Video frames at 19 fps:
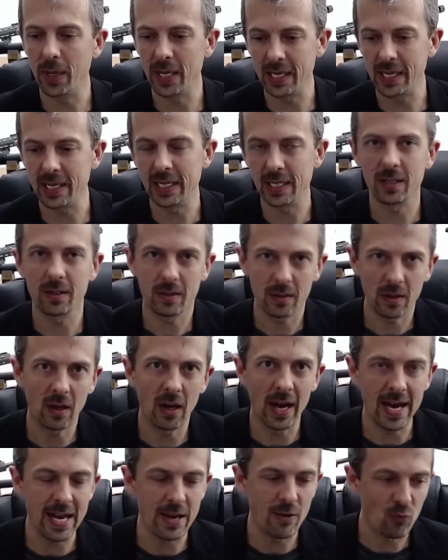it is
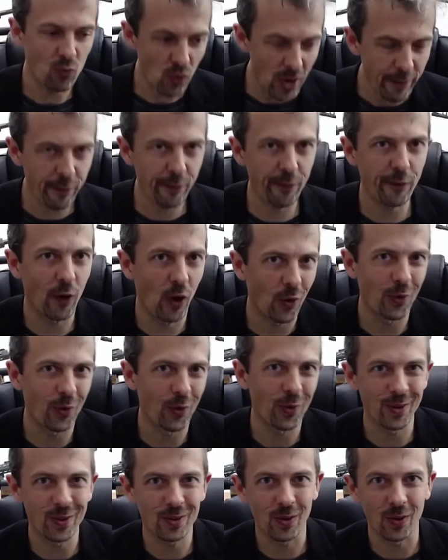a riff on
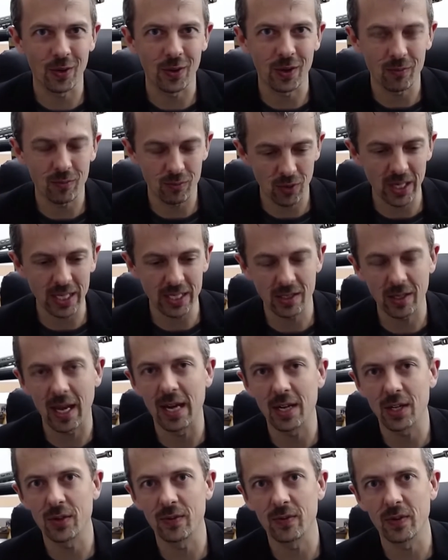the release
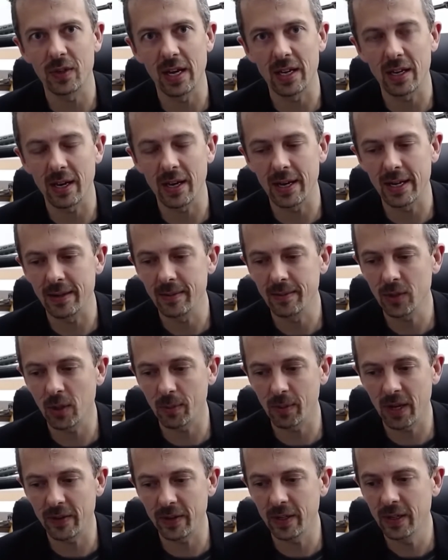capture of the AK
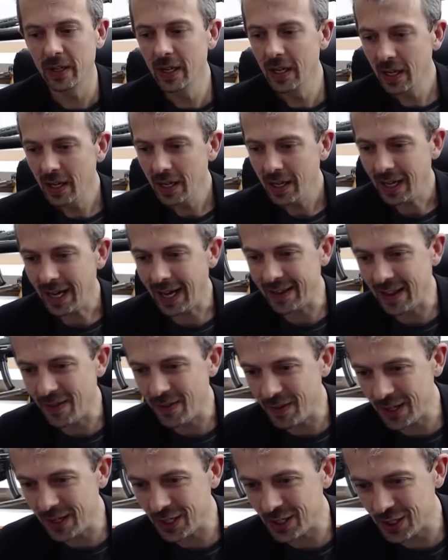top cover. And
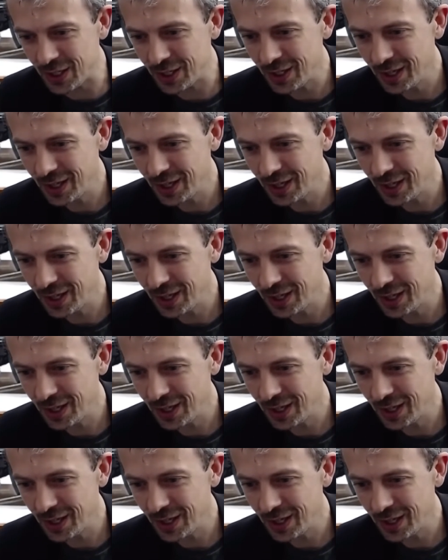then this